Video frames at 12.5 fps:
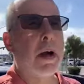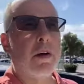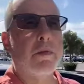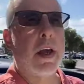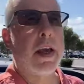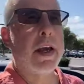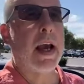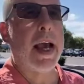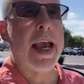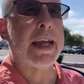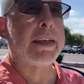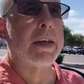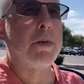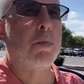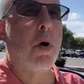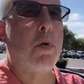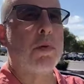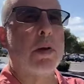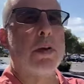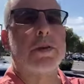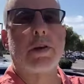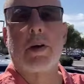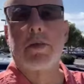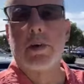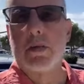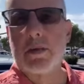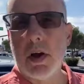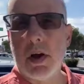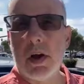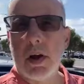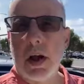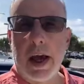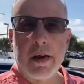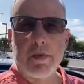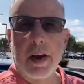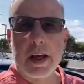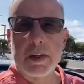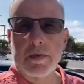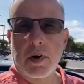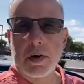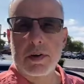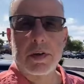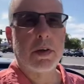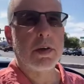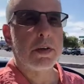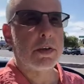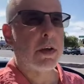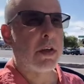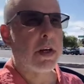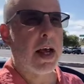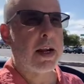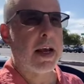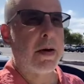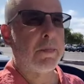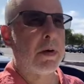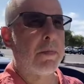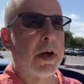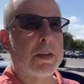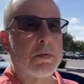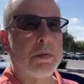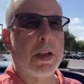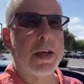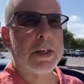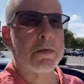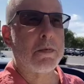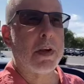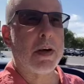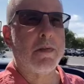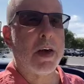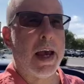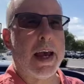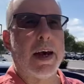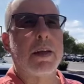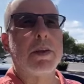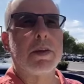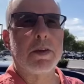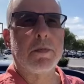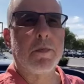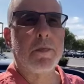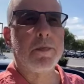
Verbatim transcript: of a anti-woke conservative, and vice versa? So they're not happy about the placement of ads.